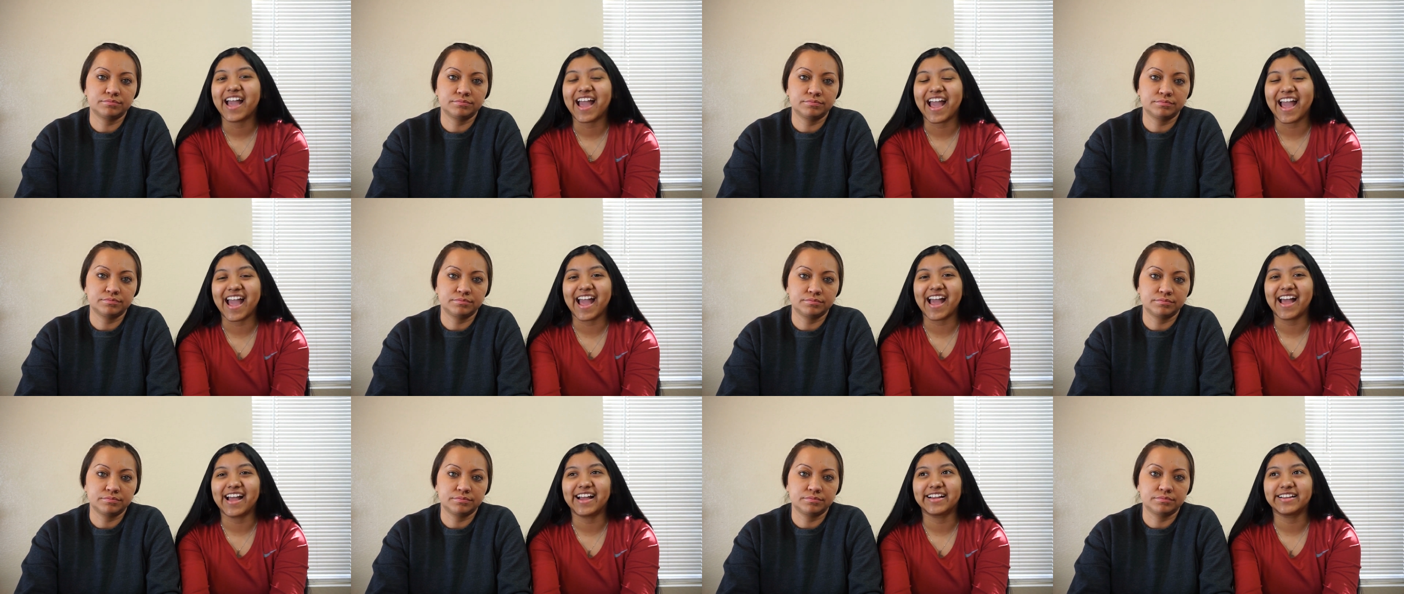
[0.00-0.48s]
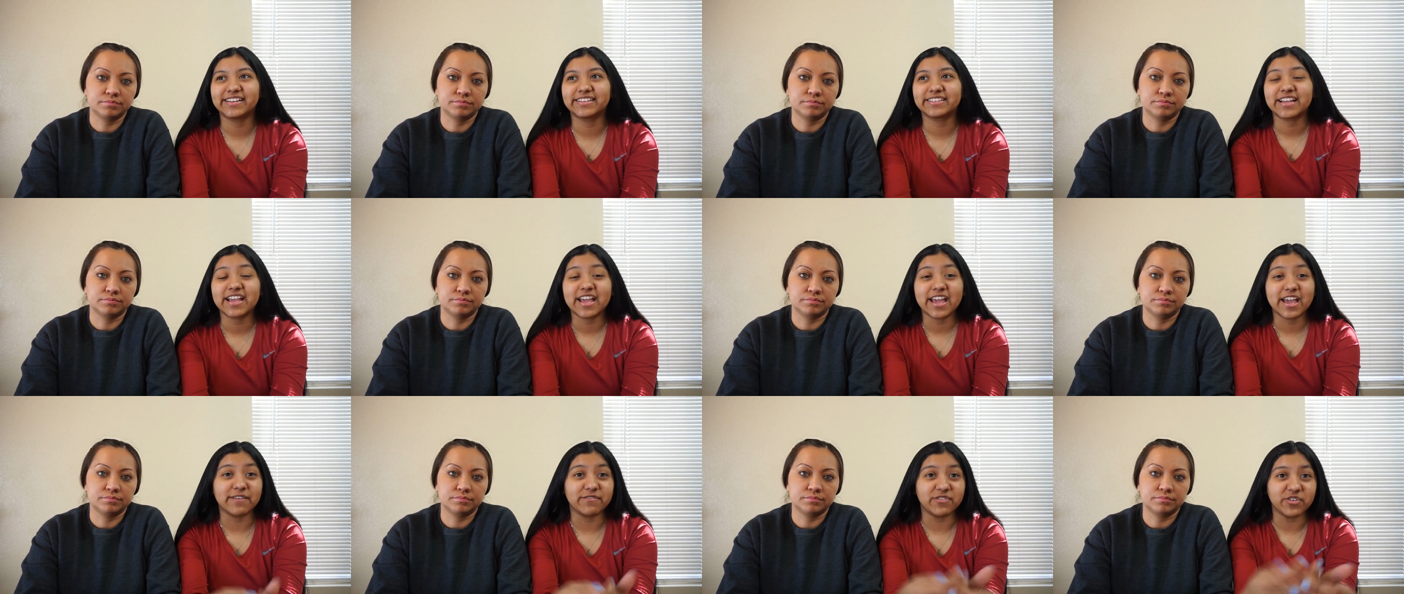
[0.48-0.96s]
Speaker 1: And
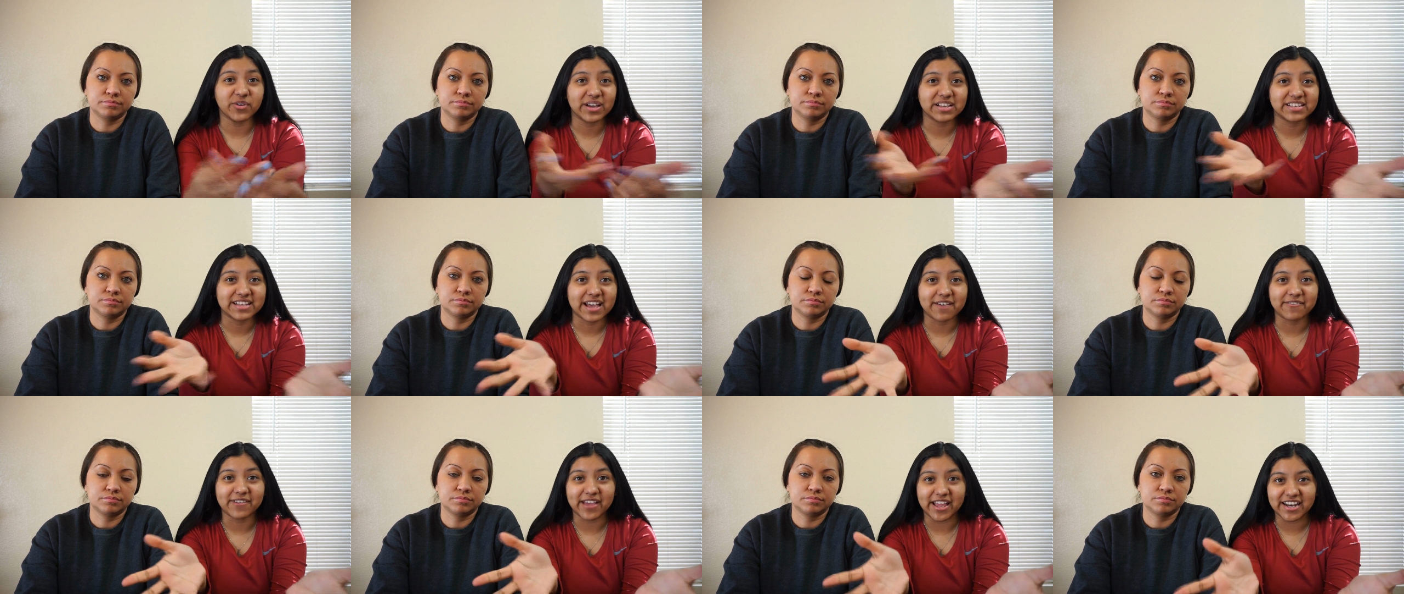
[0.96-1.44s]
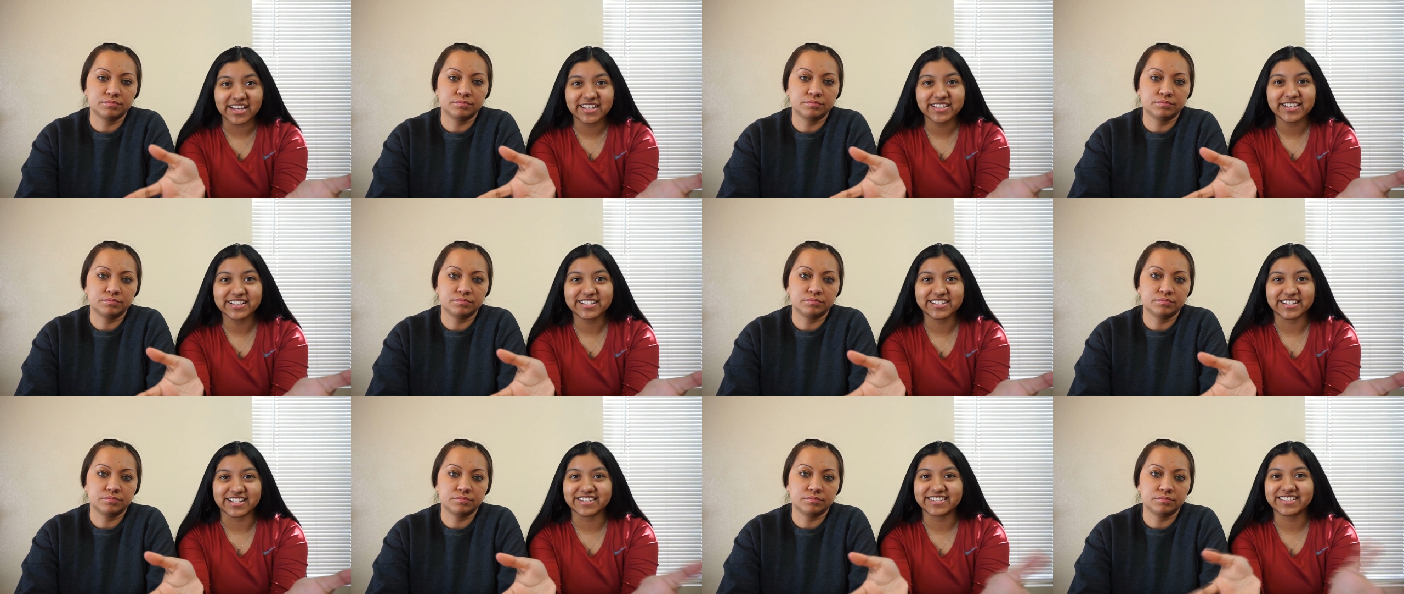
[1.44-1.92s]
if you guys have any
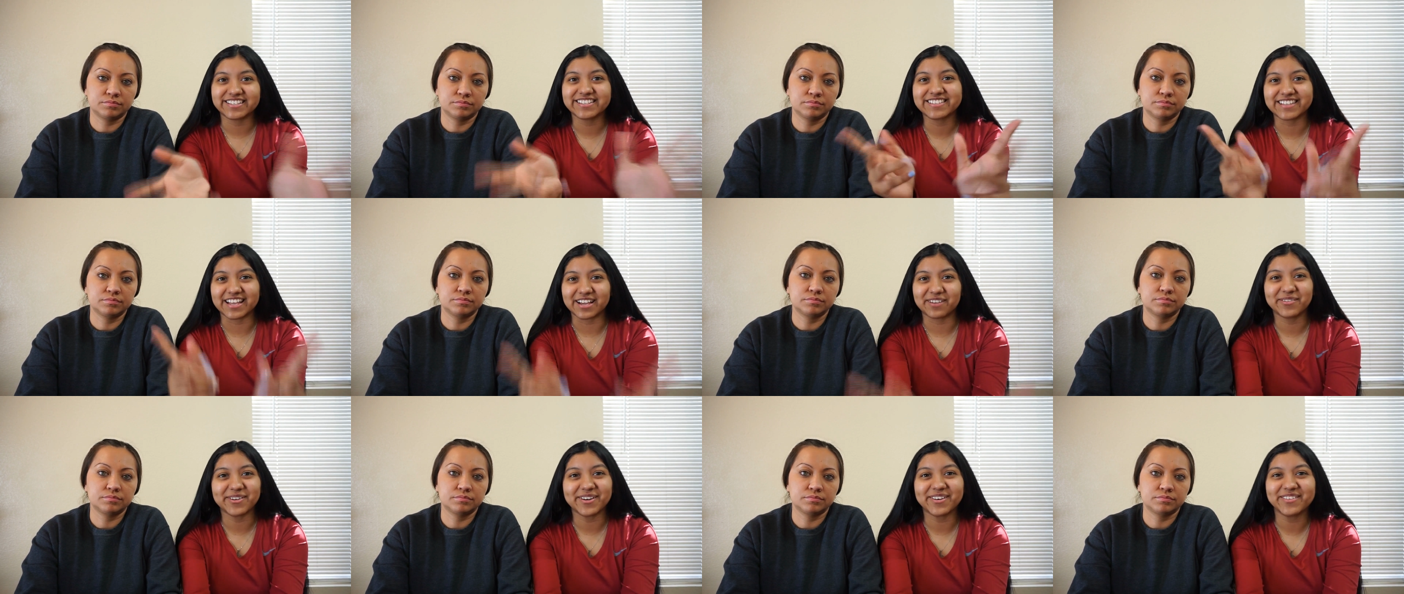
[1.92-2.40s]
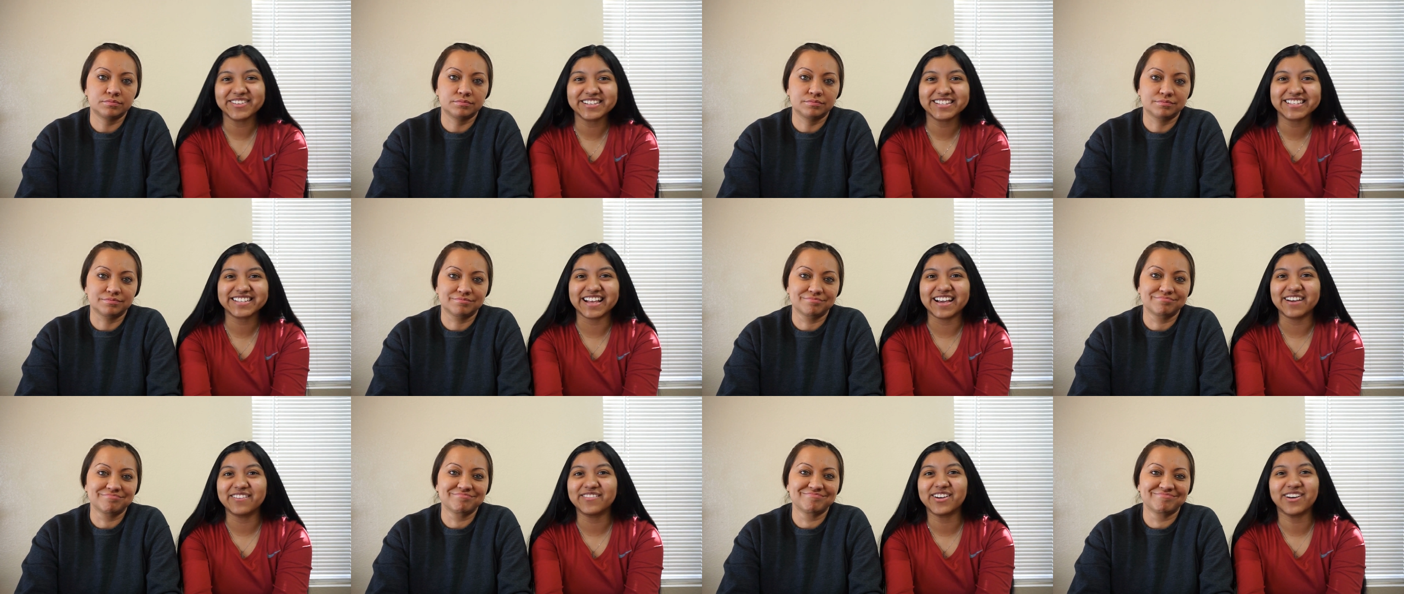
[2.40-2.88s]
suggestions, like we always
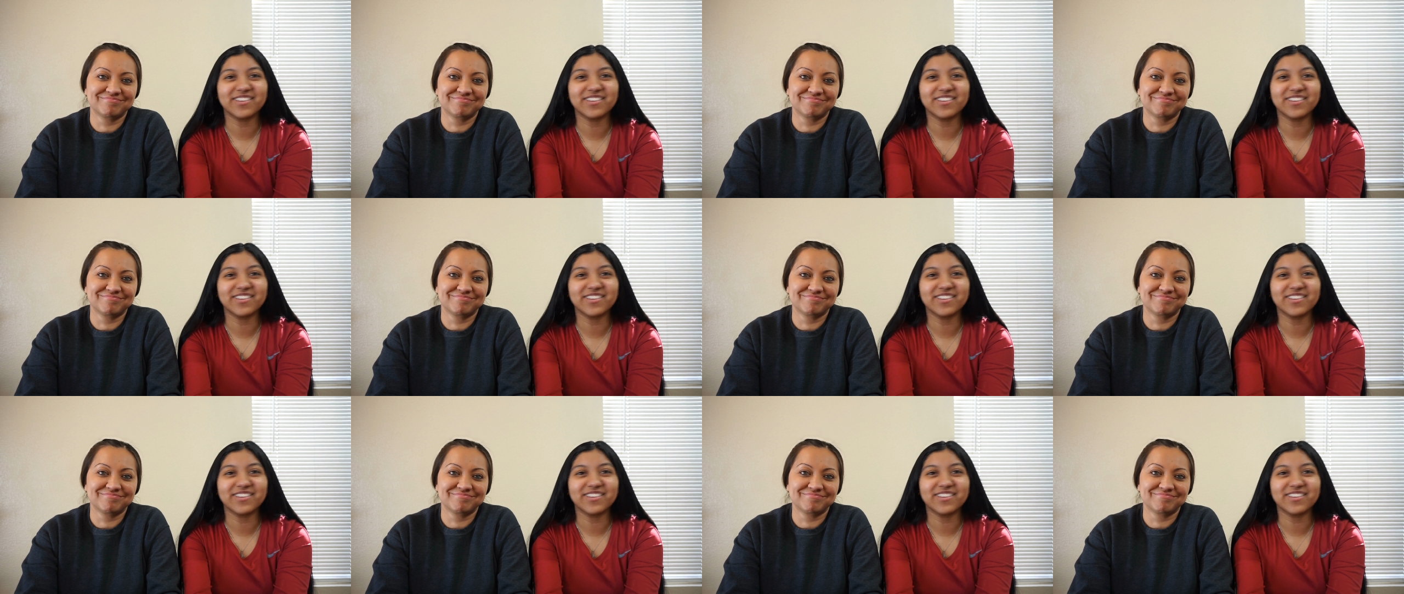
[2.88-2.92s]
say,